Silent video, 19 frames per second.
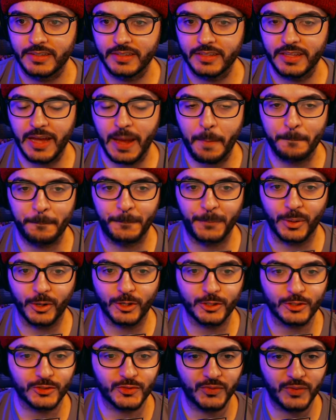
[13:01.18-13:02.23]
You got
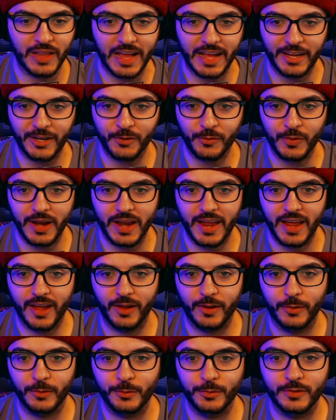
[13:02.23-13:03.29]
birds flying
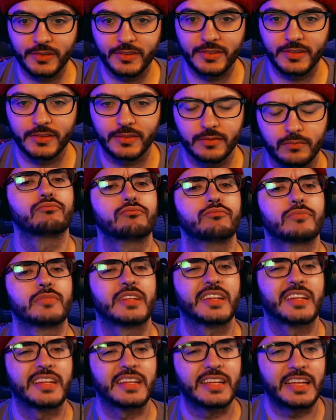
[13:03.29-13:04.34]
around
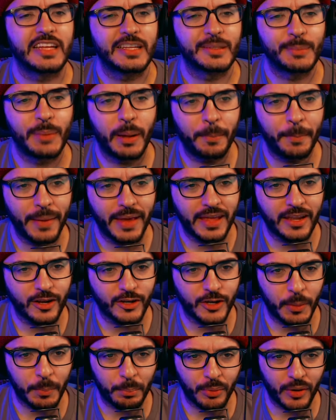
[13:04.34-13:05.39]
my man
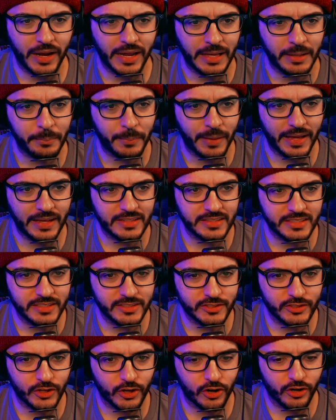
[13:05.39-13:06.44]
on a praying
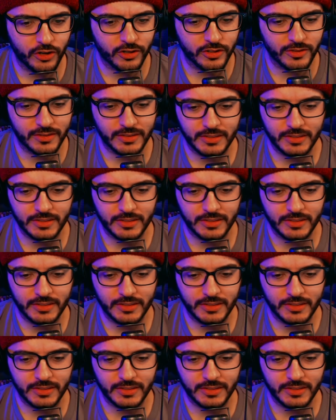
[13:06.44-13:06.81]
mantis cart?